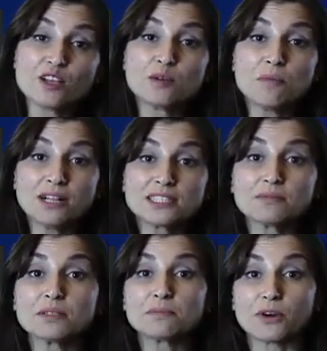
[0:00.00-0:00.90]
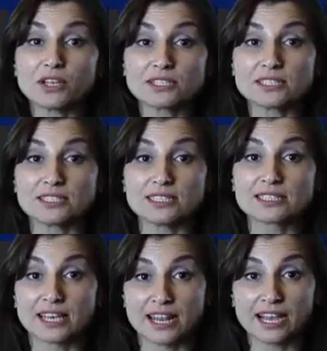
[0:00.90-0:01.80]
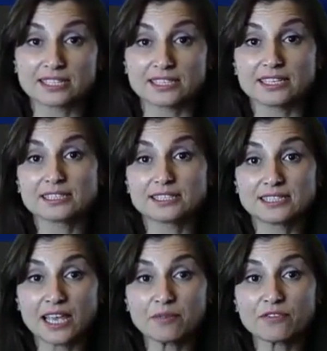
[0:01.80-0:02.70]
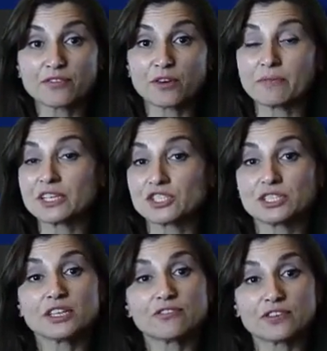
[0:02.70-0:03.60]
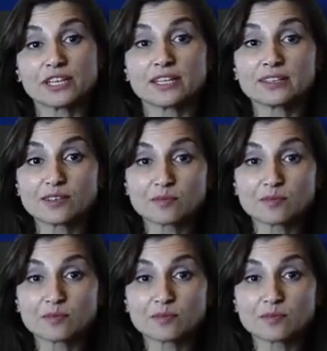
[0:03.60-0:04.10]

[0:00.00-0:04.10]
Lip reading: multiple processes can access the same information if needed.